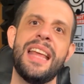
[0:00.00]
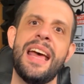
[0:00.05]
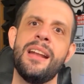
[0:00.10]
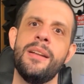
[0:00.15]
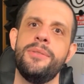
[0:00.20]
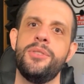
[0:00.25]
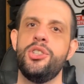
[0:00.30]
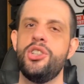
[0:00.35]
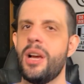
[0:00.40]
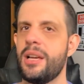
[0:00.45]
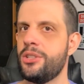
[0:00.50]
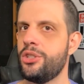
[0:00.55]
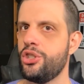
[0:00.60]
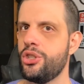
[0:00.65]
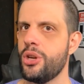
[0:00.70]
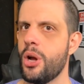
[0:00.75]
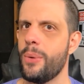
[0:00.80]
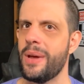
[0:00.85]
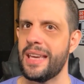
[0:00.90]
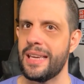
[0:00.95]
of just
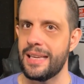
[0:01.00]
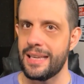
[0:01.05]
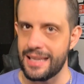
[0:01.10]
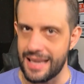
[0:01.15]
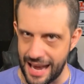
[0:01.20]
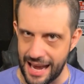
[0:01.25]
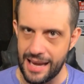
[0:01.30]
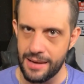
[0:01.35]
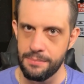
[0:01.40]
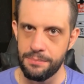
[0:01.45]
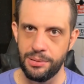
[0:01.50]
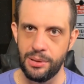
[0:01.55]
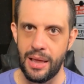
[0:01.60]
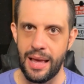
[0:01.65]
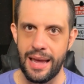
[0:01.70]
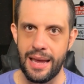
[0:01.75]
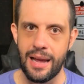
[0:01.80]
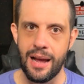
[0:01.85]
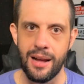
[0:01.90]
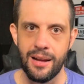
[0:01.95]
showing
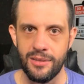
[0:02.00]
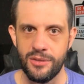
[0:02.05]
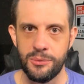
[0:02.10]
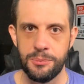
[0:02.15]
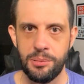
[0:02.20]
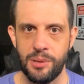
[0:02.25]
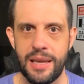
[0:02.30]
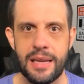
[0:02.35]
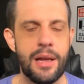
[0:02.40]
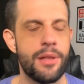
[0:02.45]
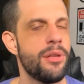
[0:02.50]
gameplay of Blink,